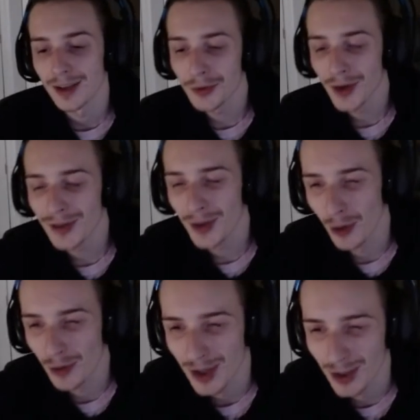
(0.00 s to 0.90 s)
If you have the
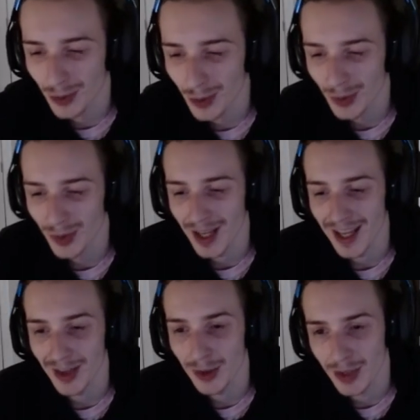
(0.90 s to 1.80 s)
overheal rune
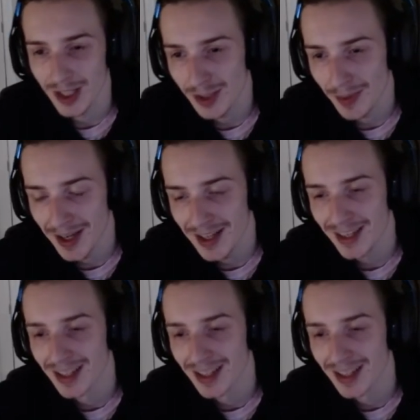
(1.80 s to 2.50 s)
and green smite,